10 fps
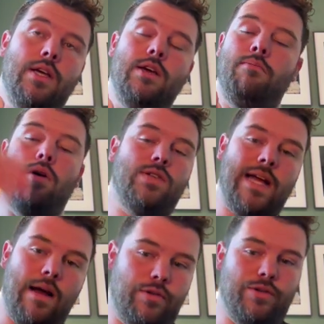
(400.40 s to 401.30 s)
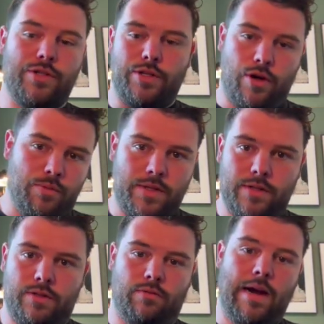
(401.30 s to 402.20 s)
most outer scoped
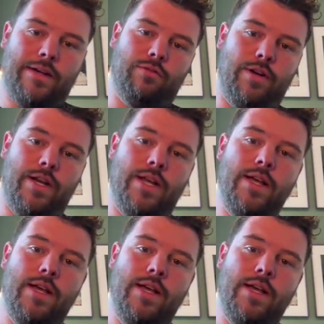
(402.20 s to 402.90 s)
directory.